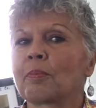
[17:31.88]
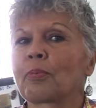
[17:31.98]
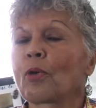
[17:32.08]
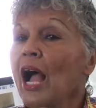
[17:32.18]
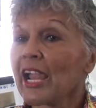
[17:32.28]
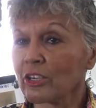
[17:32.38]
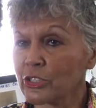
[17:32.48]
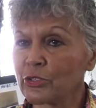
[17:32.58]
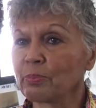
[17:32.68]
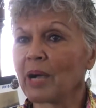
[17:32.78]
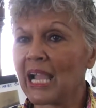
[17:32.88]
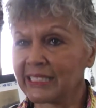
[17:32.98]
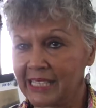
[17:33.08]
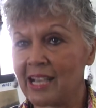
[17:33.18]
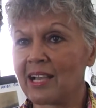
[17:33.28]
Prior to my
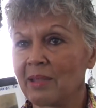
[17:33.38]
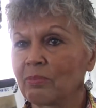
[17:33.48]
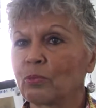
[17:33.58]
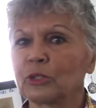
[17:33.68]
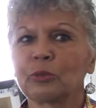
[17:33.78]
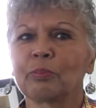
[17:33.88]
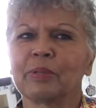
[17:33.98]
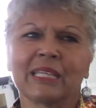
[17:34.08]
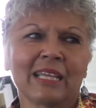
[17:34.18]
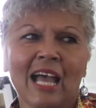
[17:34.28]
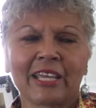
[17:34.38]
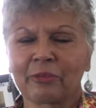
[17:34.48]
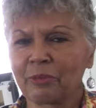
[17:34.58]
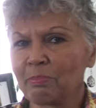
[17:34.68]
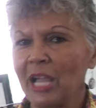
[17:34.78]
time, which would be,
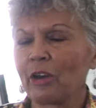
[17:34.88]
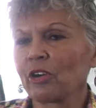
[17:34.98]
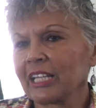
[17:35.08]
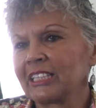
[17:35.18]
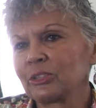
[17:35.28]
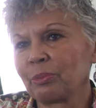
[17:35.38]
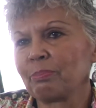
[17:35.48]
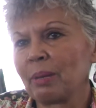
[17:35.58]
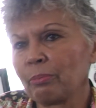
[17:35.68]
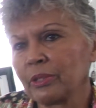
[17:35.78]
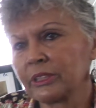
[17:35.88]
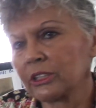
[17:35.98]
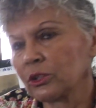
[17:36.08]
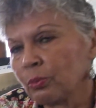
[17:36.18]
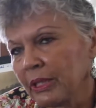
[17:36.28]
my earliest
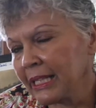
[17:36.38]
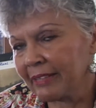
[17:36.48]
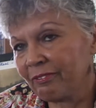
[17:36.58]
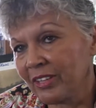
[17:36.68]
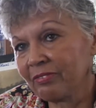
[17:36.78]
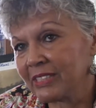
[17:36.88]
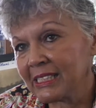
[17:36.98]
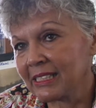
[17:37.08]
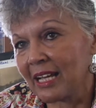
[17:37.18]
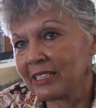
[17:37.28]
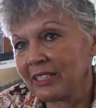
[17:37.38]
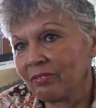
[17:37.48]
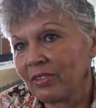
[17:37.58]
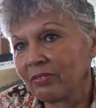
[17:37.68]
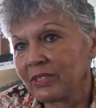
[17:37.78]
remembrances were in the 50s,
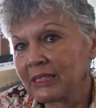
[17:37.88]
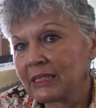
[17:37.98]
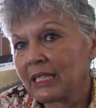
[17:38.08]
1950s.